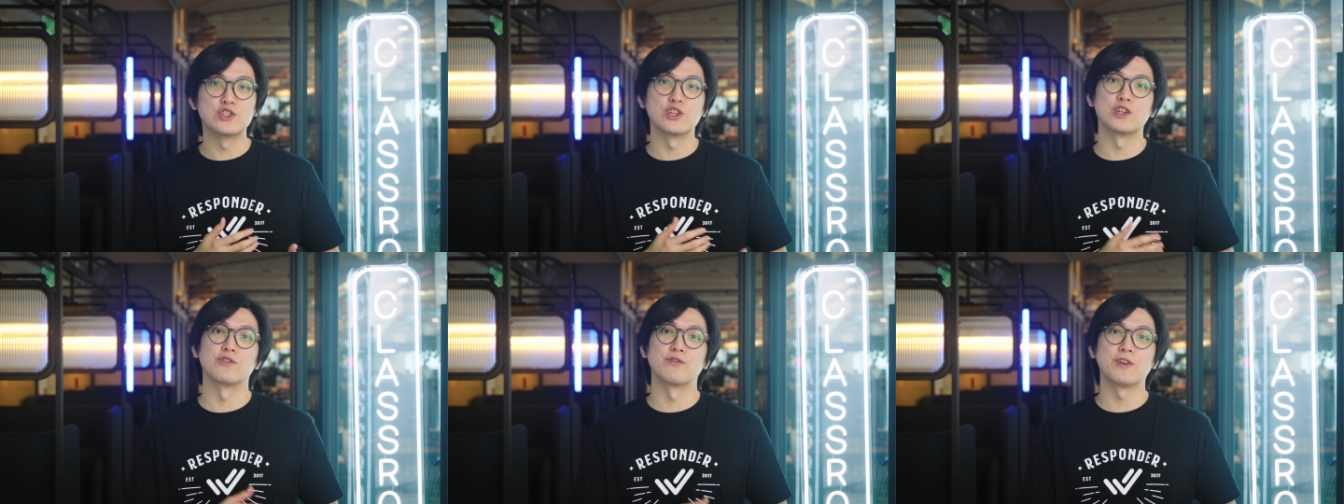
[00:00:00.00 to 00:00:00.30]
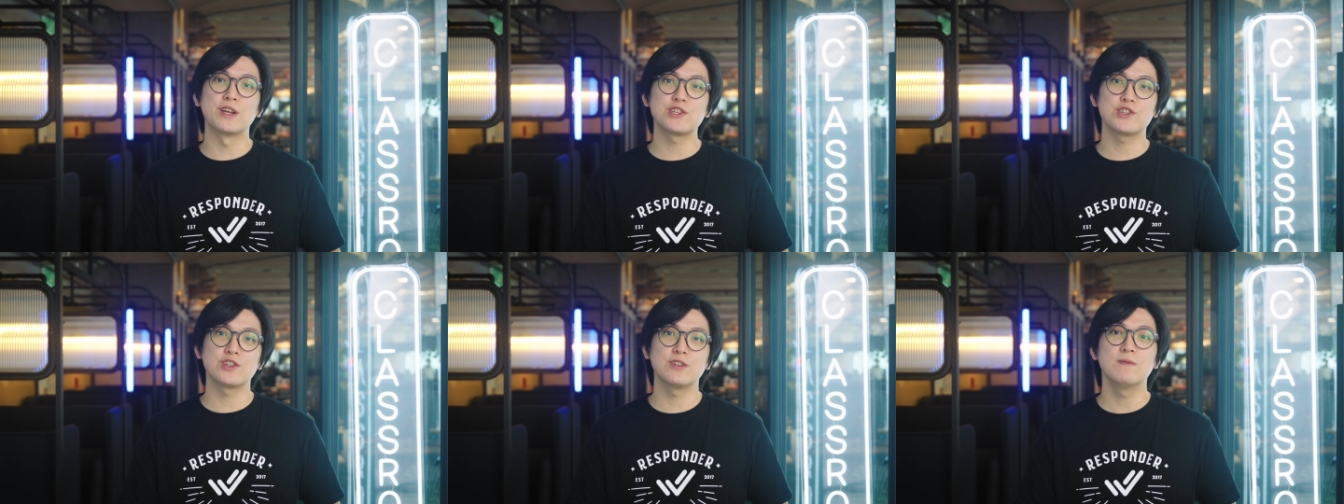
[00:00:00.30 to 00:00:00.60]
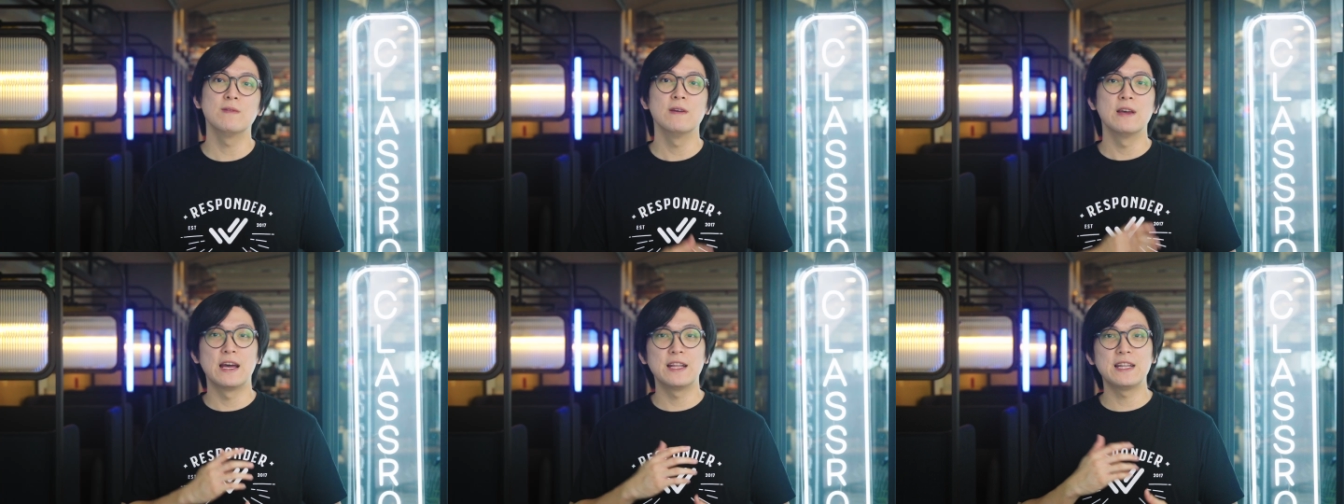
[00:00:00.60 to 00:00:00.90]

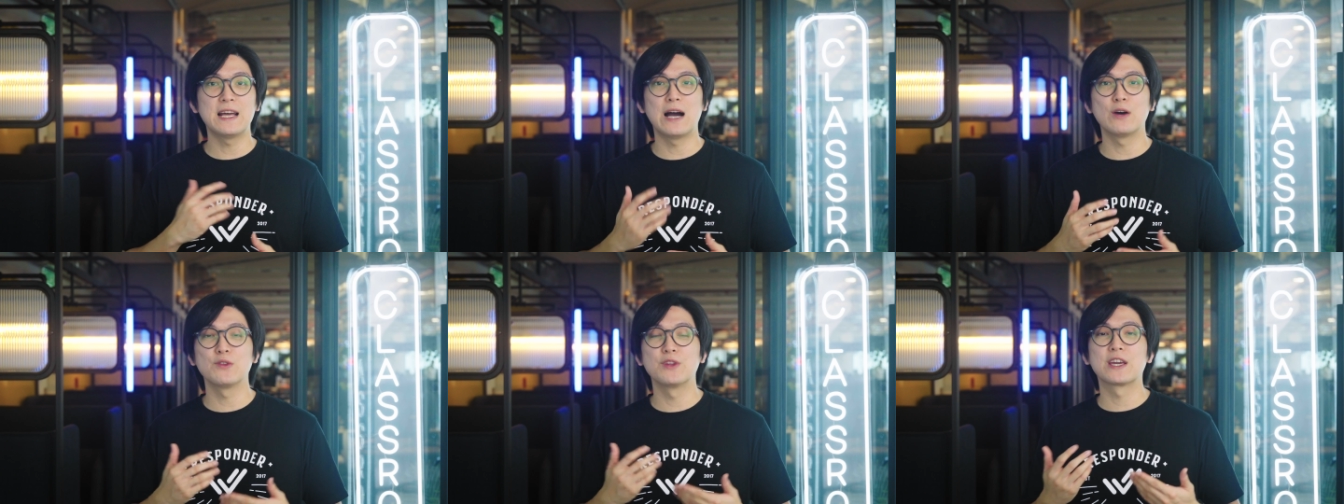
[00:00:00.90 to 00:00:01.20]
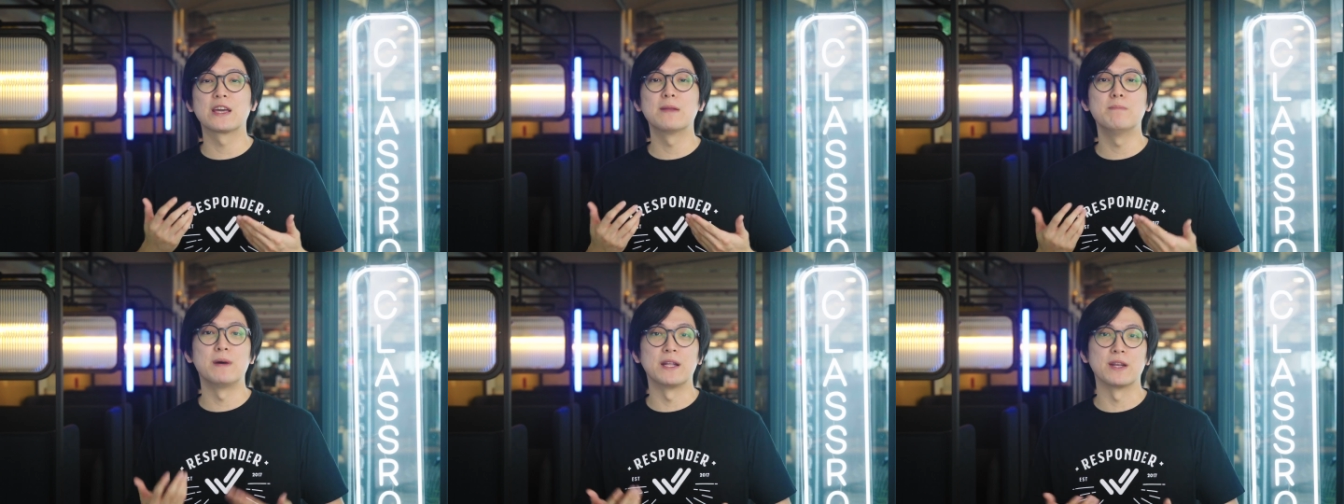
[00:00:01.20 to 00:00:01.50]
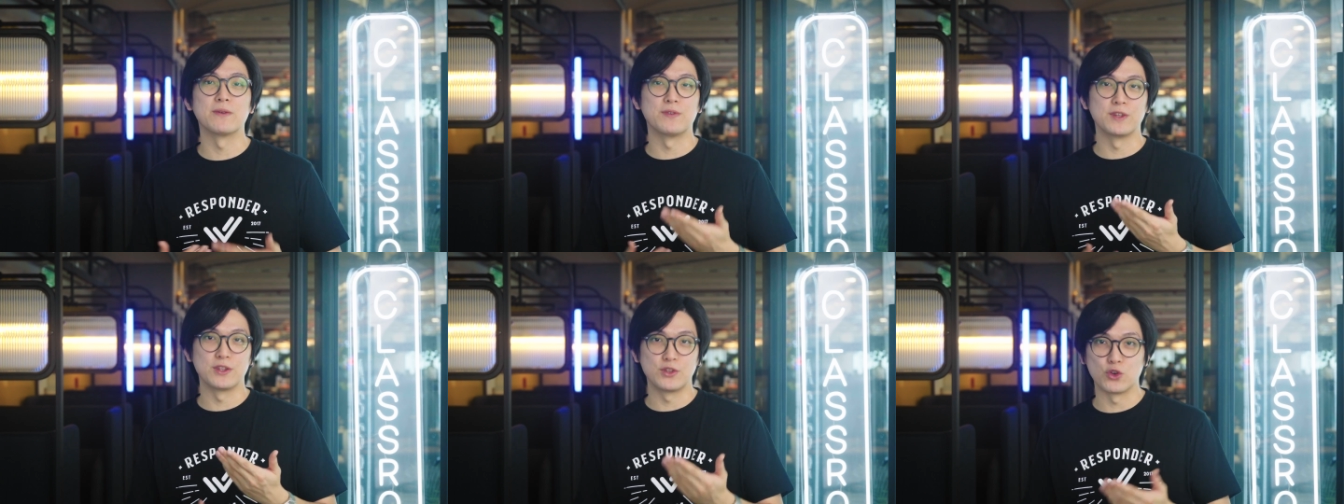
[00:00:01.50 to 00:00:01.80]
generation and how they can
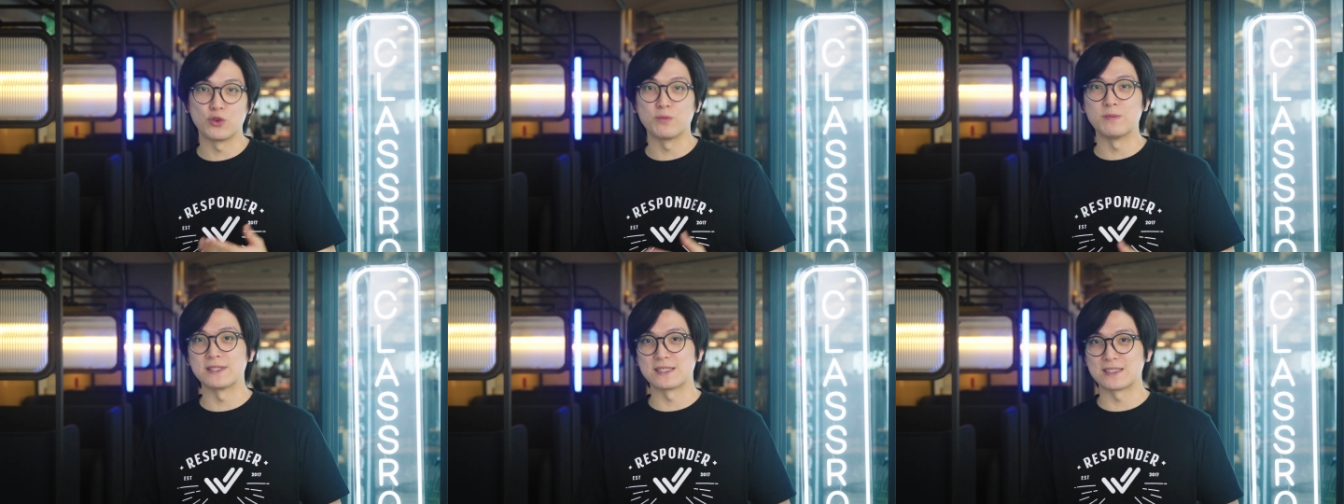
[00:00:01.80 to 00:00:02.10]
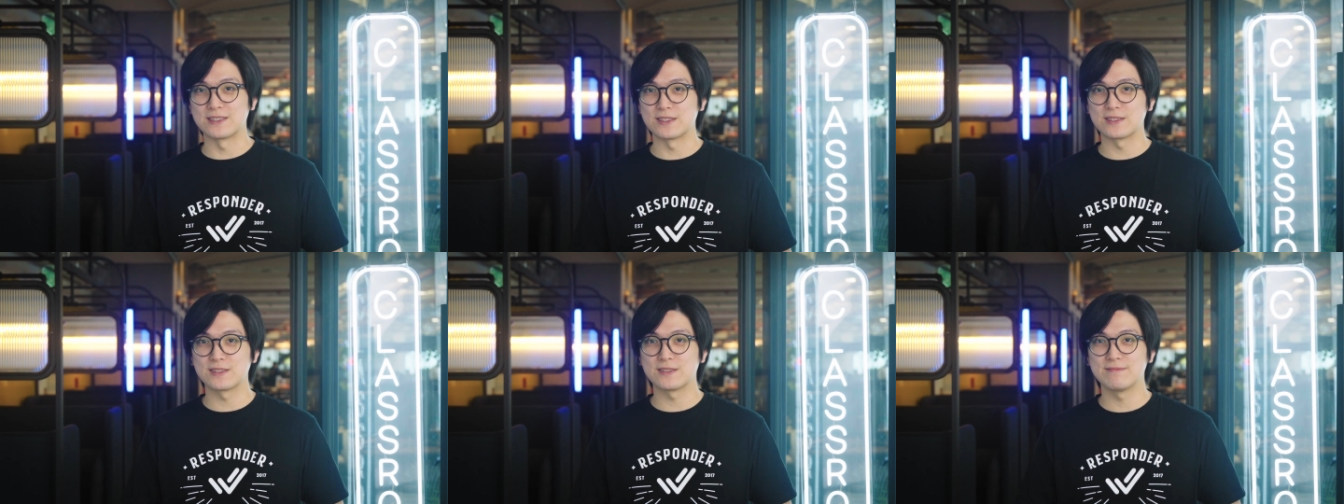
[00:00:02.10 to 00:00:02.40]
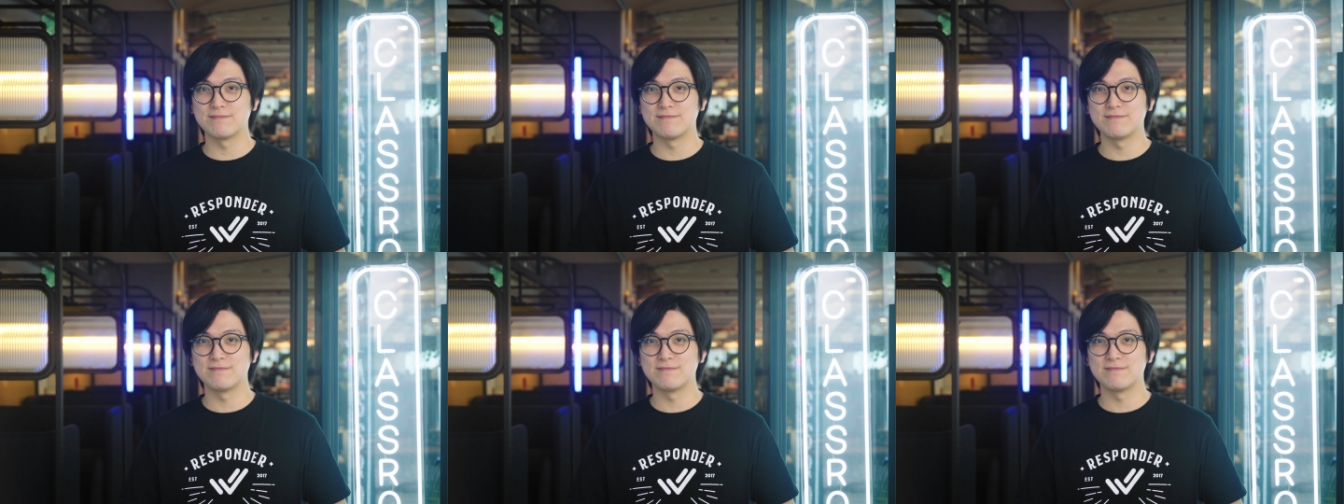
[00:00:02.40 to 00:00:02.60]
benefit your business.